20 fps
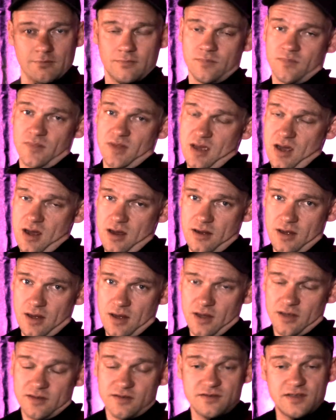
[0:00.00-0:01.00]
Yeah?
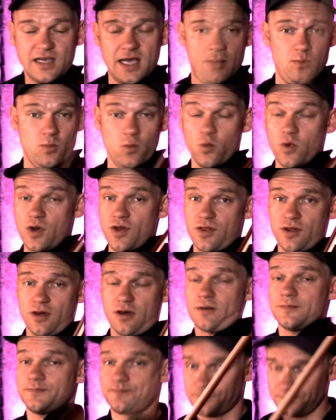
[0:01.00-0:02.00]
Same with
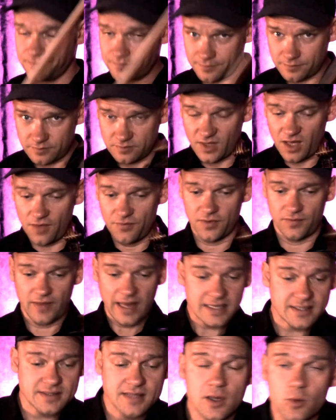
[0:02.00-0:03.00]
the
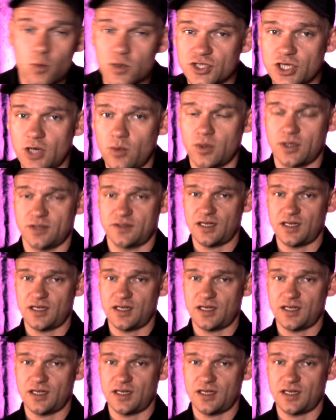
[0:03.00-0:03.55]
next thing which I want to